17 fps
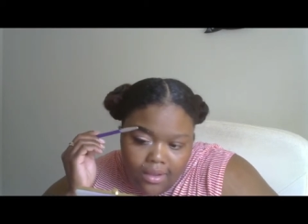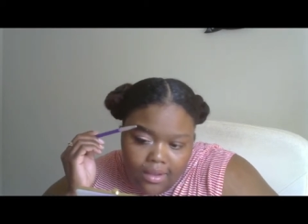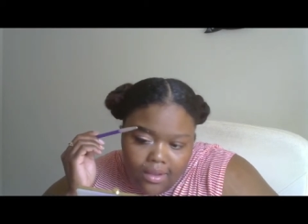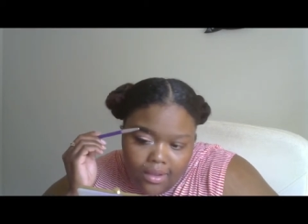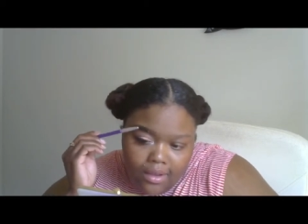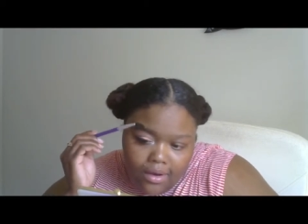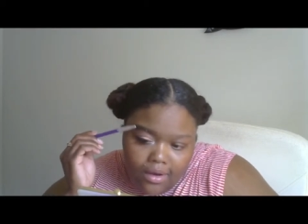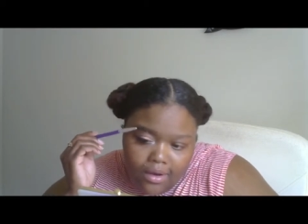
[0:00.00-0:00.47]

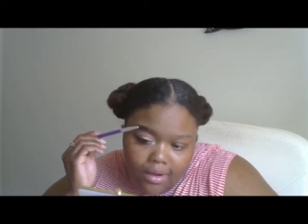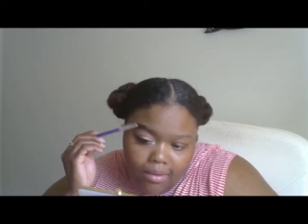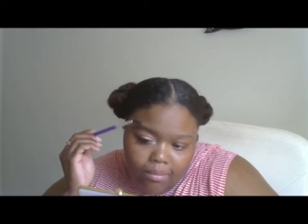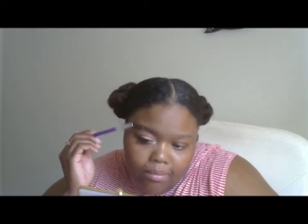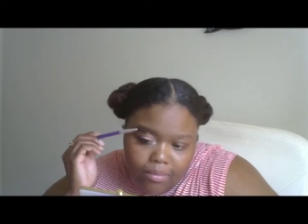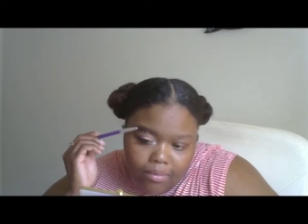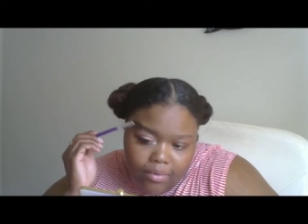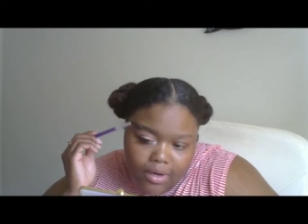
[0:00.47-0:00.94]
and I
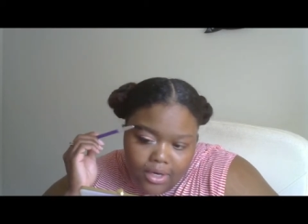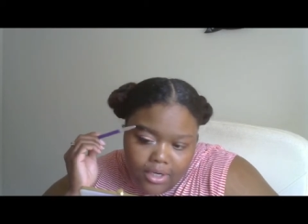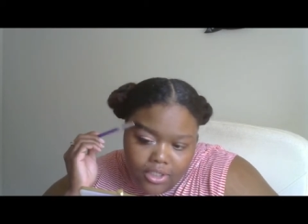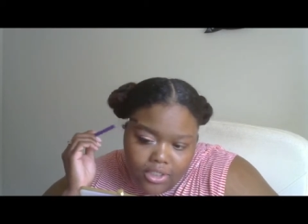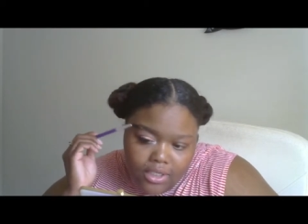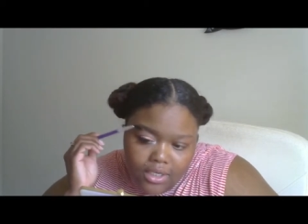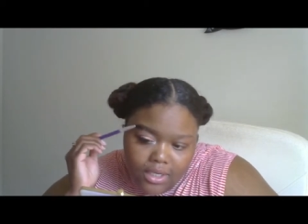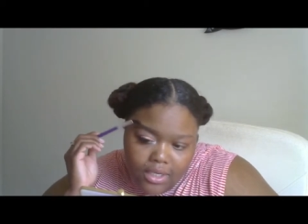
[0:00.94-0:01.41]
brush
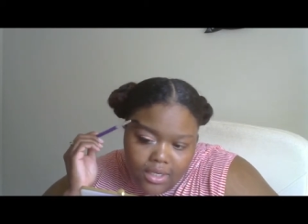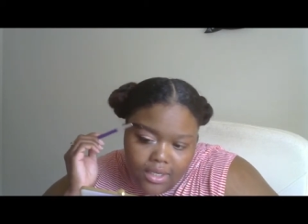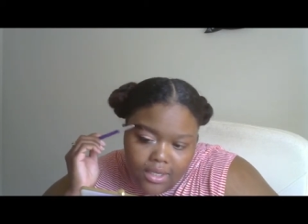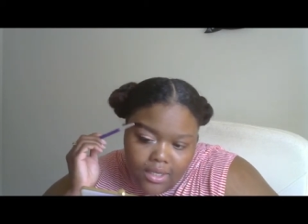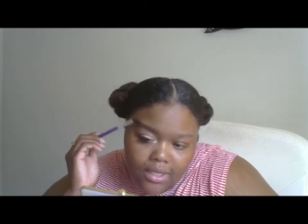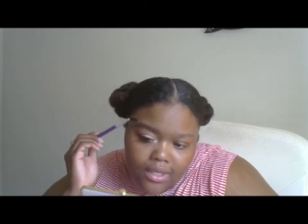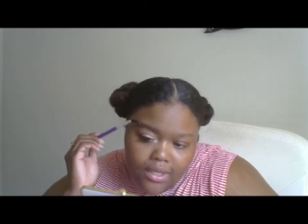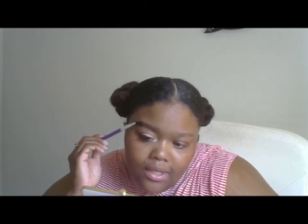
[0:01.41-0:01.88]

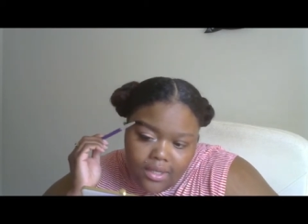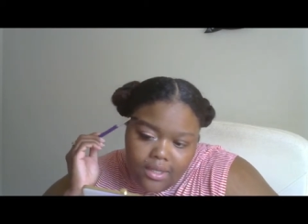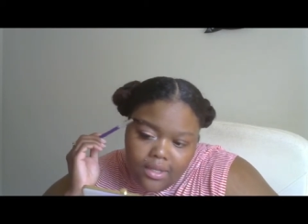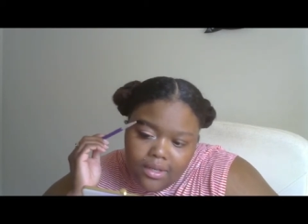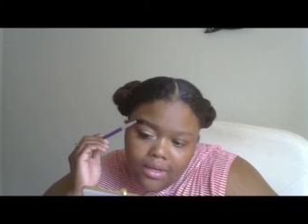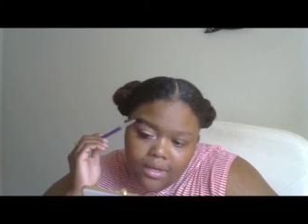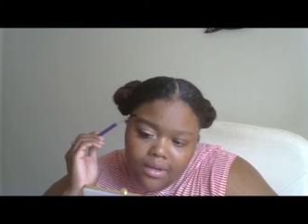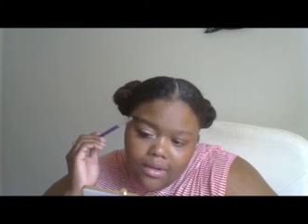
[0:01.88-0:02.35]

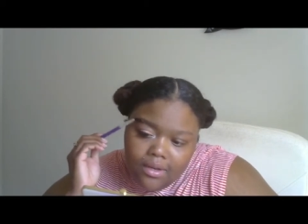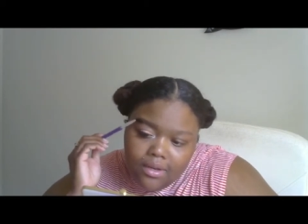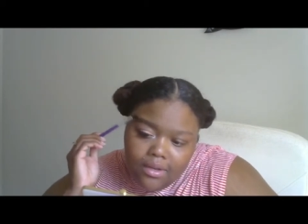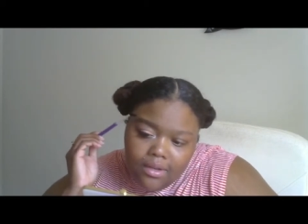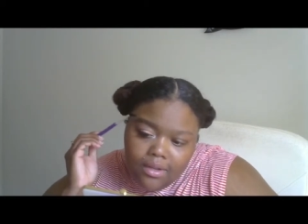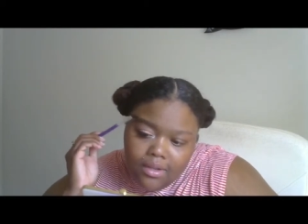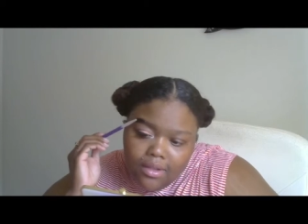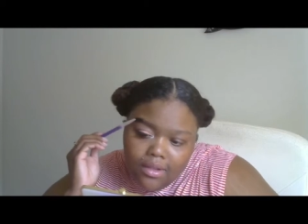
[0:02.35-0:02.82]
in
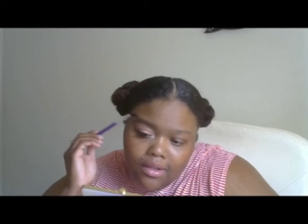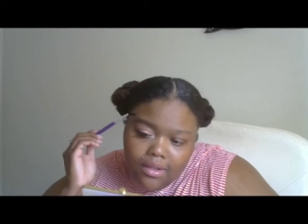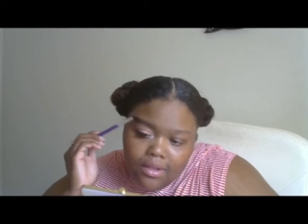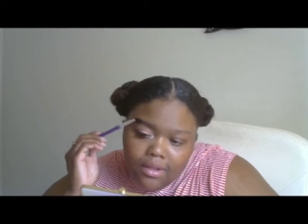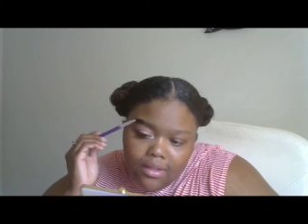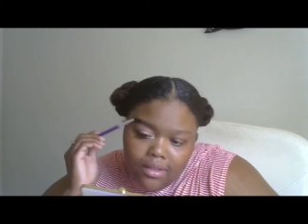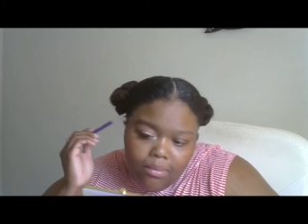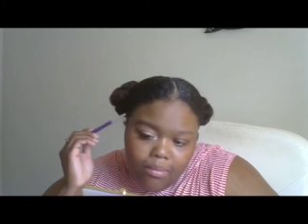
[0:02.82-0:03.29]

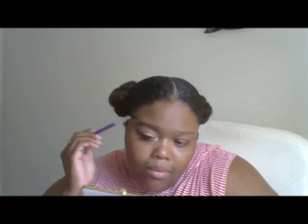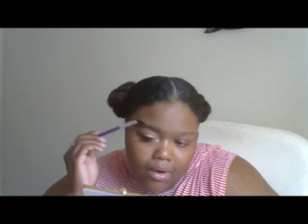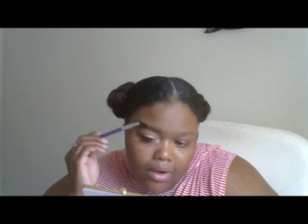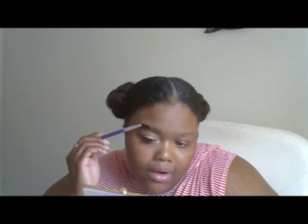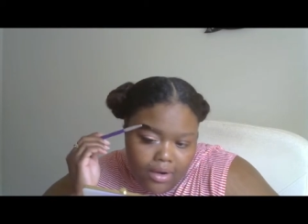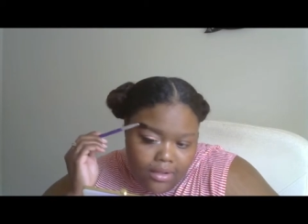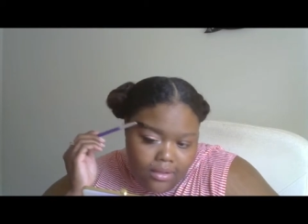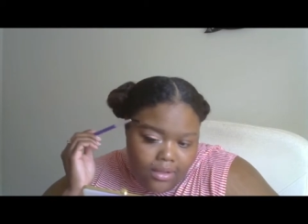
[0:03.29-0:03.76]
the
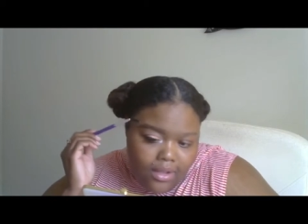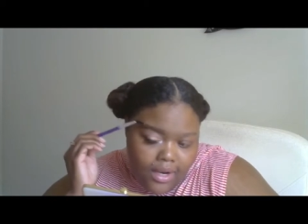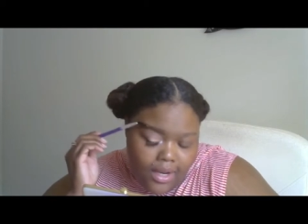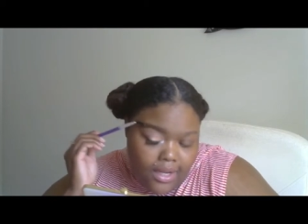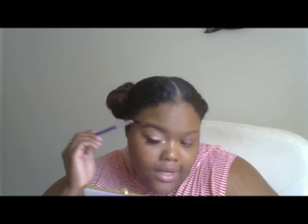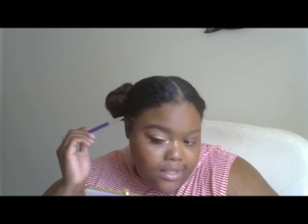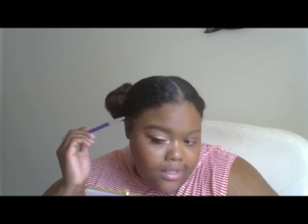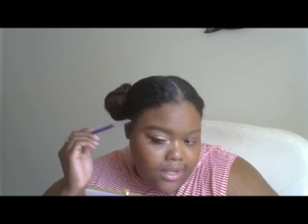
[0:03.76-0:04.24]
product that I
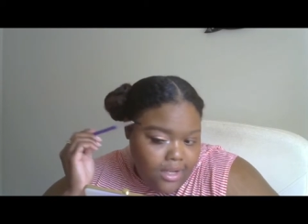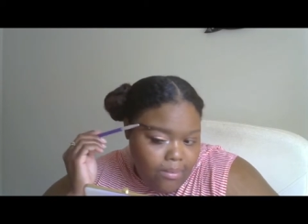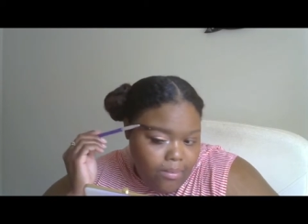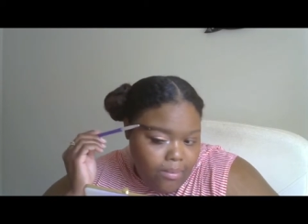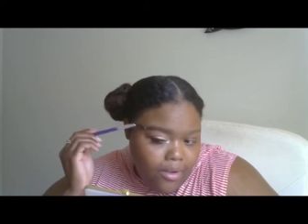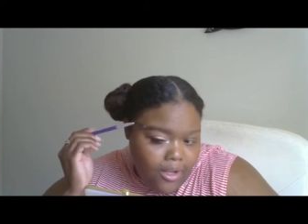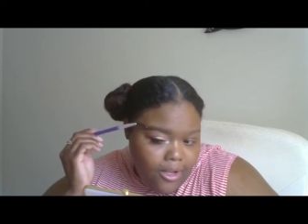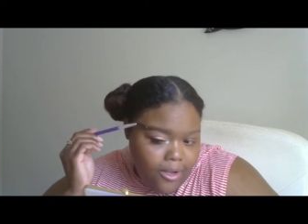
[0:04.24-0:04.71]
did
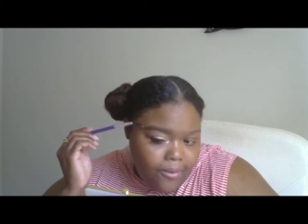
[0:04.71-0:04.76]
put